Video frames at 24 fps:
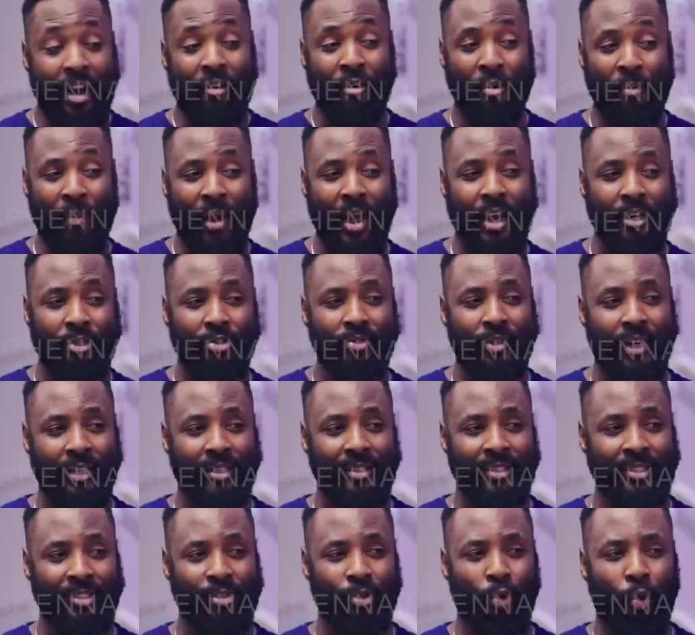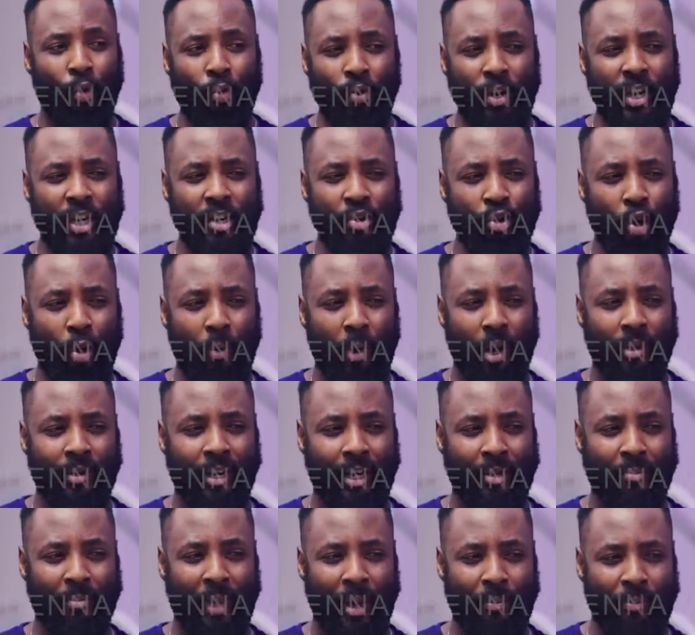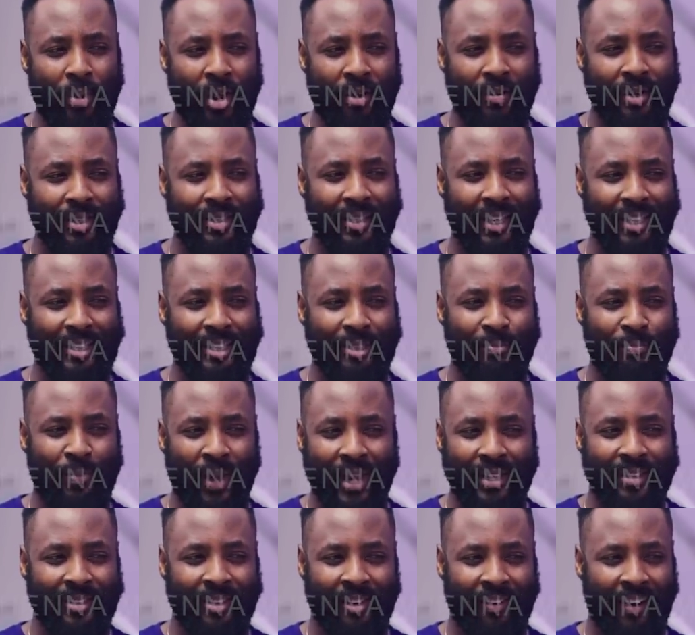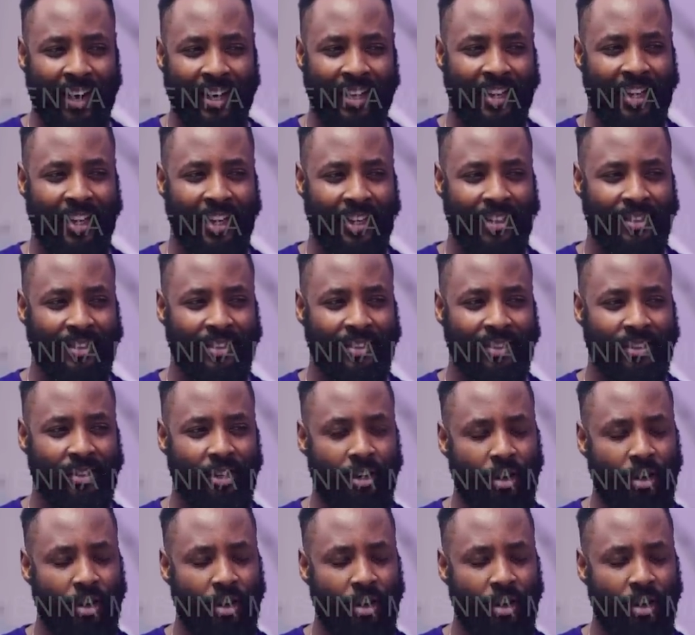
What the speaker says: I remind you that it is only normal that my parents expect grandkids?